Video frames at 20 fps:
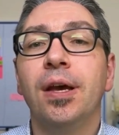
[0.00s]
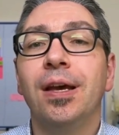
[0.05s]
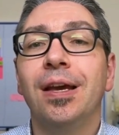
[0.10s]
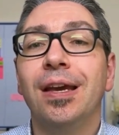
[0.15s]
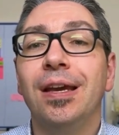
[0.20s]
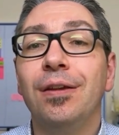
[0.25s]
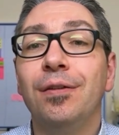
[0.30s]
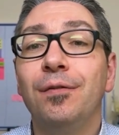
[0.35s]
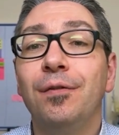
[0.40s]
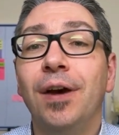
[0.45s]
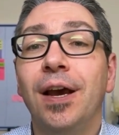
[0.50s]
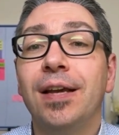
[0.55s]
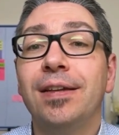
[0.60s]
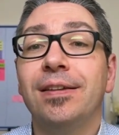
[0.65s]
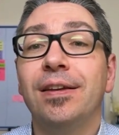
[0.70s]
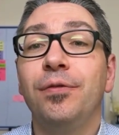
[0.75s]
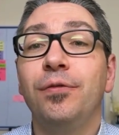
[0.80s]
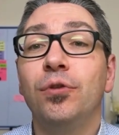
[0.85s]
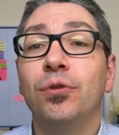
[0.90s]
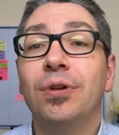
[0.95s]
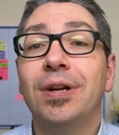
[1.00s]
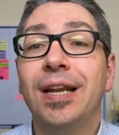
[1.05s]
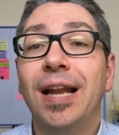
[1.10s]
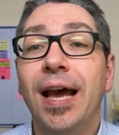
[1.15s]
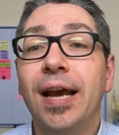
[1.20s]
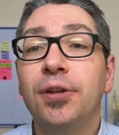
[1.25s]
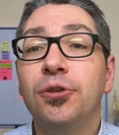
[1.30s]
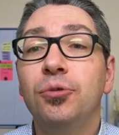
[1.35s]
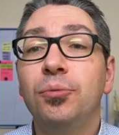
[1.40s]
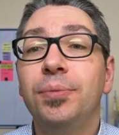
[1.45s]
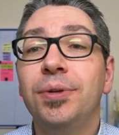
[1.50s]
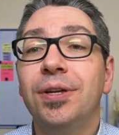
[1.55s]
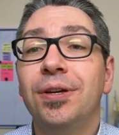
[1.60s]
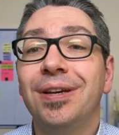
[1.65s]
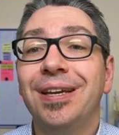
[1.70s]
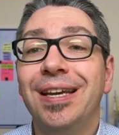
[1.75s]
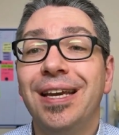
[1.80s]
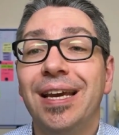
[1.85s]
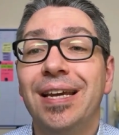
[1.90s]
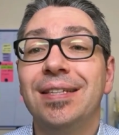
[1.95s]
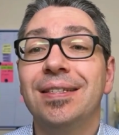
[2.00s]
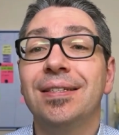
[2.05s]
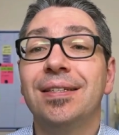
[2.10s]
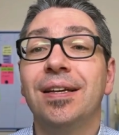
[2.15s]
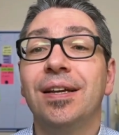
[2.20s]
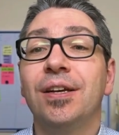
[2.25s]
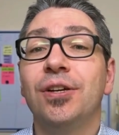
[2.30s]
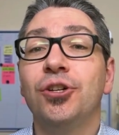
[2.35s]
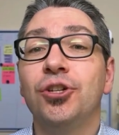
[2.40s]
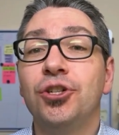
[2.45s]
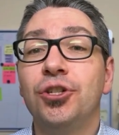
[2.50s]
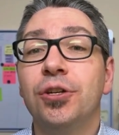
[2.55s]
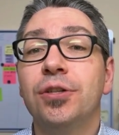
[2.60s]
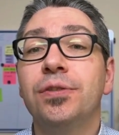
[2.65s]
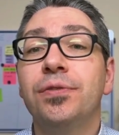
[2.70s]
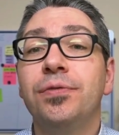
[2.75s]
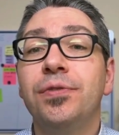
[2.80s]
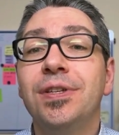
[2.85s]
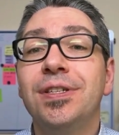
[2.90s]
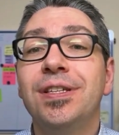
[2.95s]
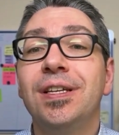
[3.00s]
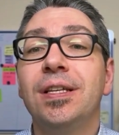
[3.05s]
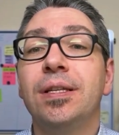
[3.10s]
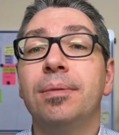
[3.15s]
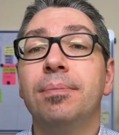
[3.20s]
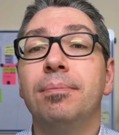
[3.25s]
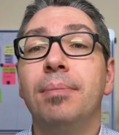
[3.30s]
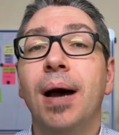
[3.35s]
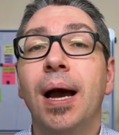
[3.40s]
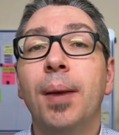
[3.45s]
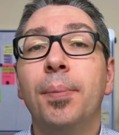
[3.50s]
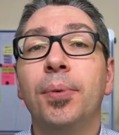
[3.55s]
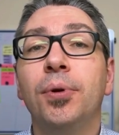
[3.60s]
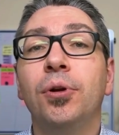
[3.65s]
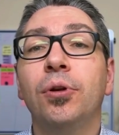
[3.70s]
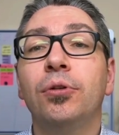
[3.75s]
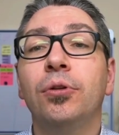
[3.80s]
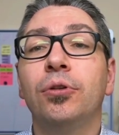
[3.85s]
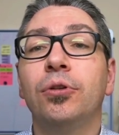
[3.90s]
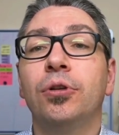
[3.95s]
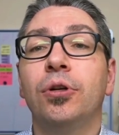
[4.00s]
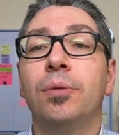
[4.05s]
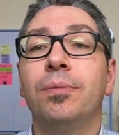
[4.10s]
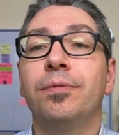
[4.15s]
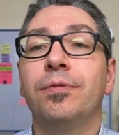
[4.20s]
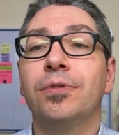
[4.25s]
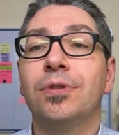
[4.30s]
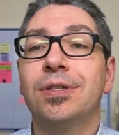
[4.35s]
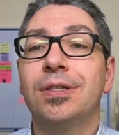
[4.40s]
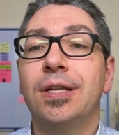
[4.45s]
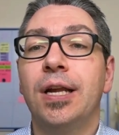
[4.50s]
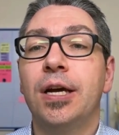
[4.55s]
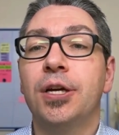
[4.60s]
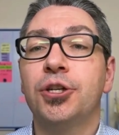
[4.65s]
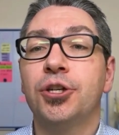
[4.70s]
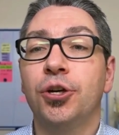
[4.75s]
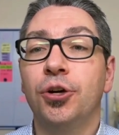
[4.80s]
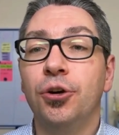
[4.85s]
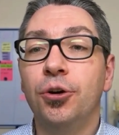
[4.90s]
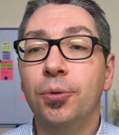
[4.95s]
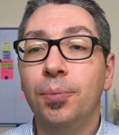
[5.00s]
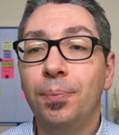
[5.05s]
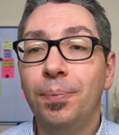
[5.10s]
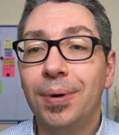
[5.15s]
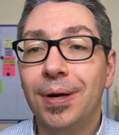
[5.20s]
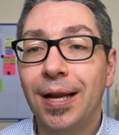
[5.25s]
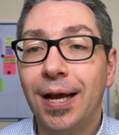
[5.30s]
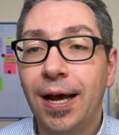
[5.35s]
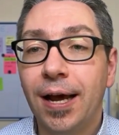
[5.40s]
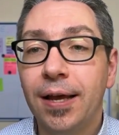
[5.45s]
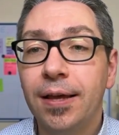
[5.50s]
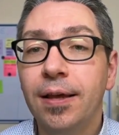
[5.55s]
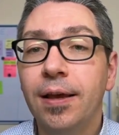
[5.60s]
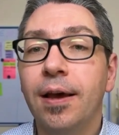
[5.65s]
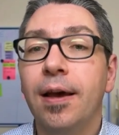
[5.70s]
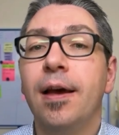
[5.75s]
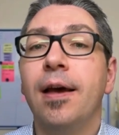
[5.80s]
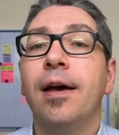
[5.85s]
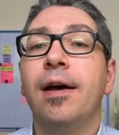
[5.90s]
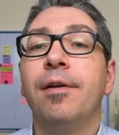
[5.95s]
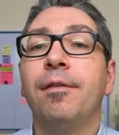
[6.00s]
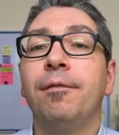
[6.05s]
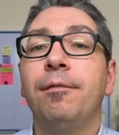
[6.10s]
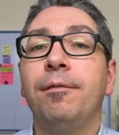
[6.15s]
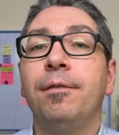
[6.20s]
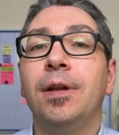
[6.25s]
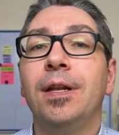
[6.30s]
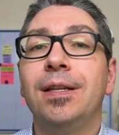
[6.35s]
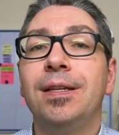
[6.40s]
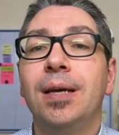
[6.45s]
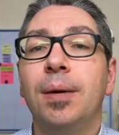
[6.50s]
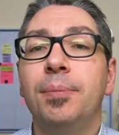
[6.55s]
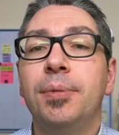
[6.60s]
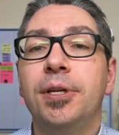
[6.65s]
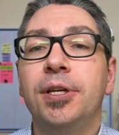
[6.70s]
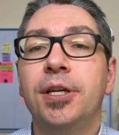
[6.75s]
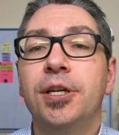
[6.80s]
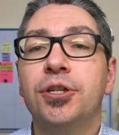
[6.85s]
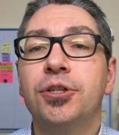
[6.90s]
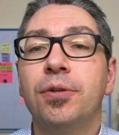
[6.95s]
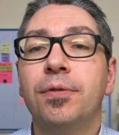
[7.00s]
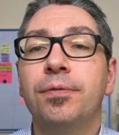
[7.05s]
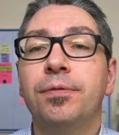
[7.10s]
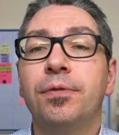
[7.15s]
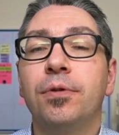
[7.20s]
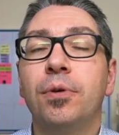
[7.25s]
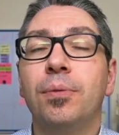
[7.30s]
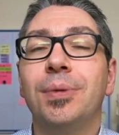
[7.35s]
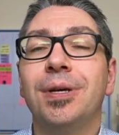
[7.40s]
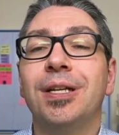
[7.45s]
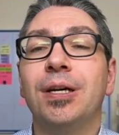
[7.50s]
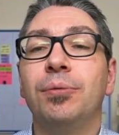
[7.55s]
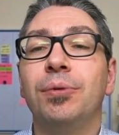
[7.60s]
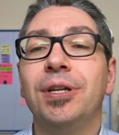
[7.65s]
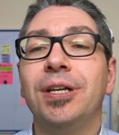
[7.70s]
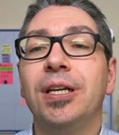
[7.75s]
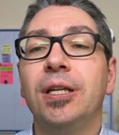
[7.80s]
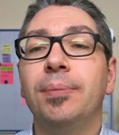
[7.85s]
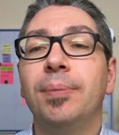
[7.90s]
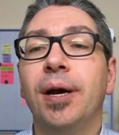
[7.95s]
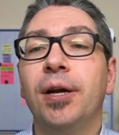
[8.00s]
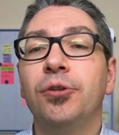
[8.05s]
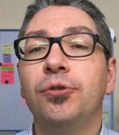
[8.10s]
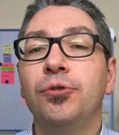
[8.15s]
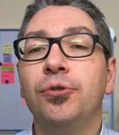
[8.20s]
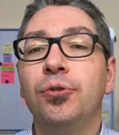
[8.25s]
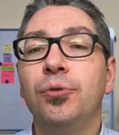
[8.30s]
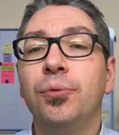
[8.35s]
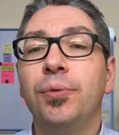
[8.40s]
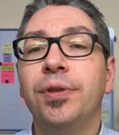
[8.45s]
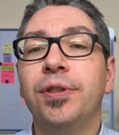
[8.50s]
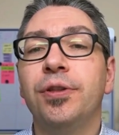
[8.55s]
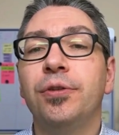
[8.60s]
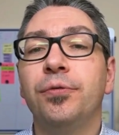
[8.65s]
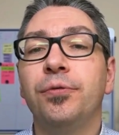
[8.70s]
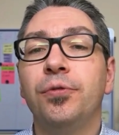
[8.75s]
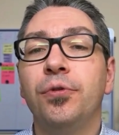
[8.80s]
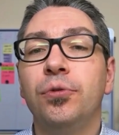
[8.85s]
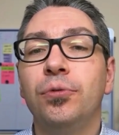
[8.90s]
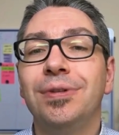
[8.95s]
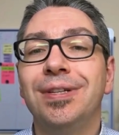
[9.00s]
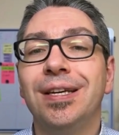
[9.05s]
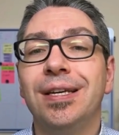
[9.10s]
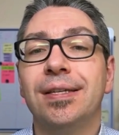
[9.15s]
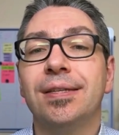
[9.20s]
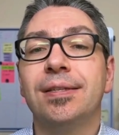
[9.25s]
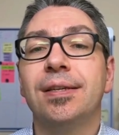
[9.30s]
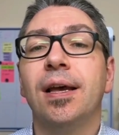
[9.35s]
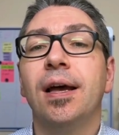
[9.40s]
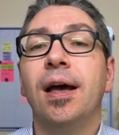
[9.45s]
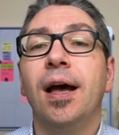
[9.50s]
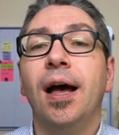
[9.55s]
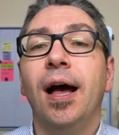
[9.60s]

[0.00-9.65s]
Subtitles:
In fact, if you'd like to be a guest, just visit macpreneur.com/apply, fill the application form, and I will get back to you within a few days.